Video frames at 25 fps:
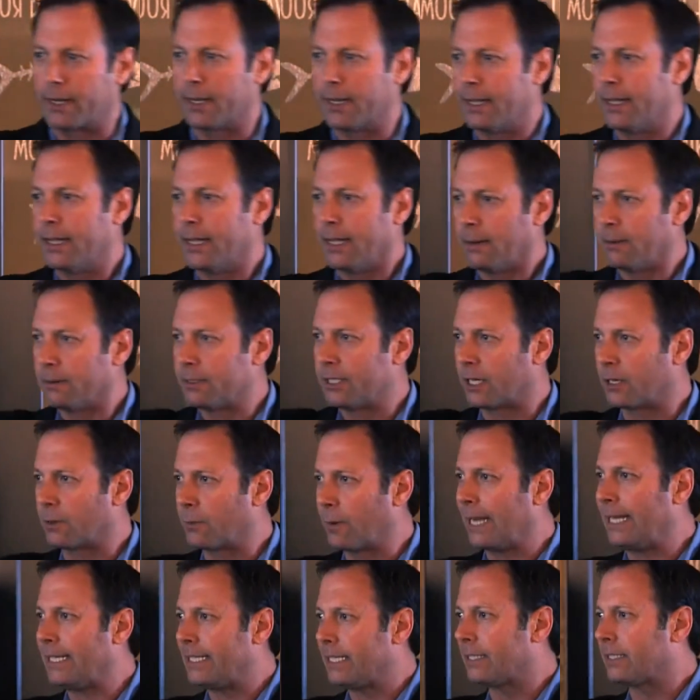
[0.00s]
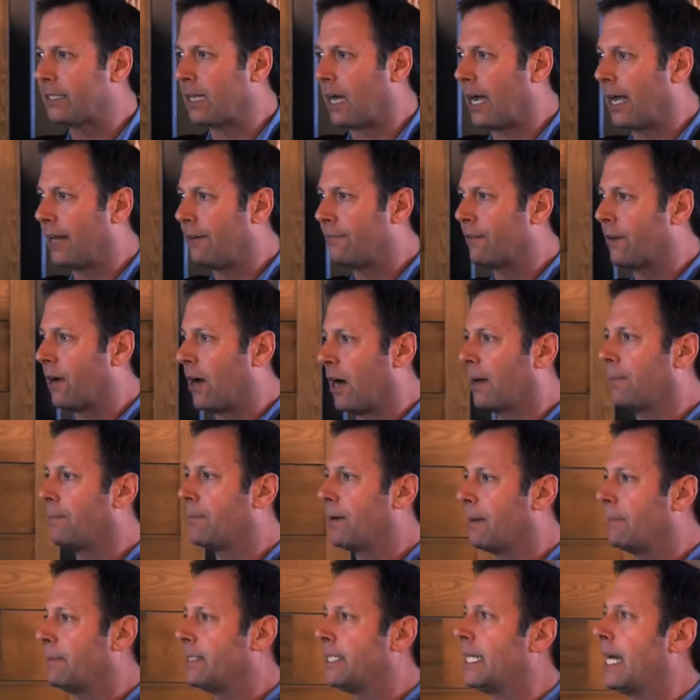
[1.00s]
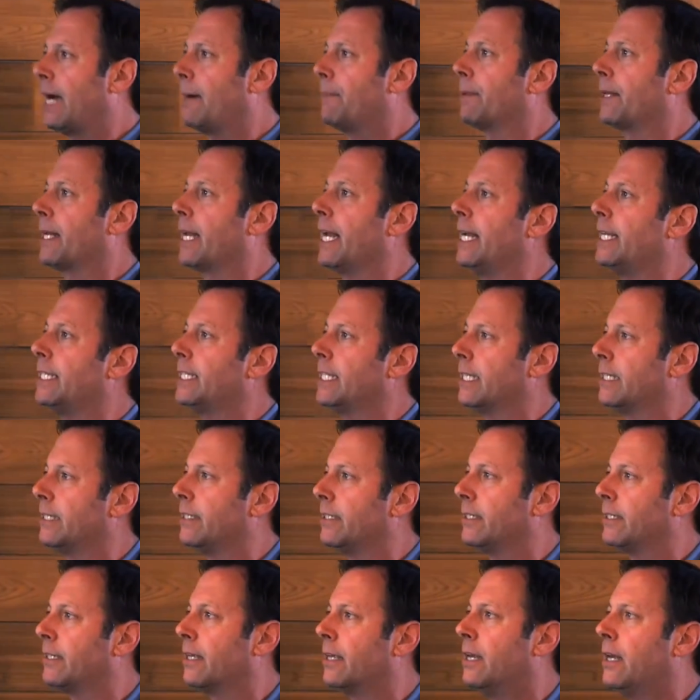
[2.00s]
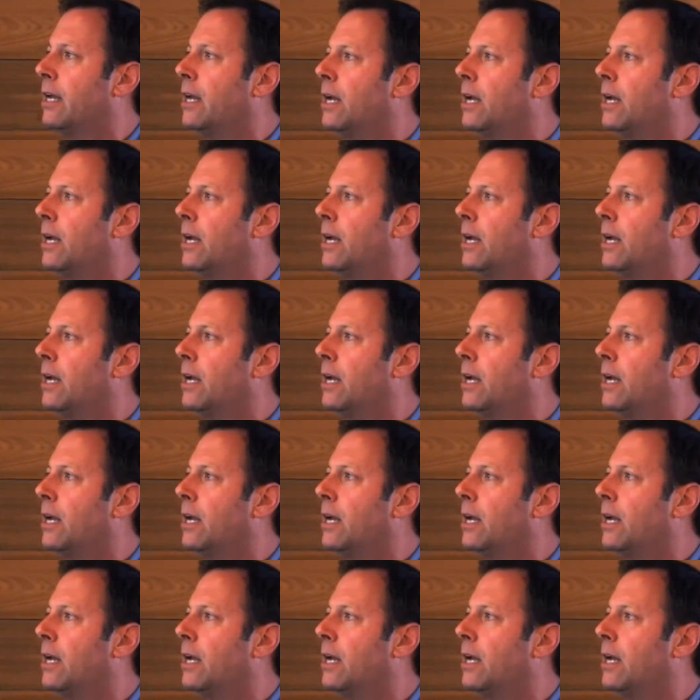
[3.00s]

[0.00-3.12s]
It was a great design for on-premise applications.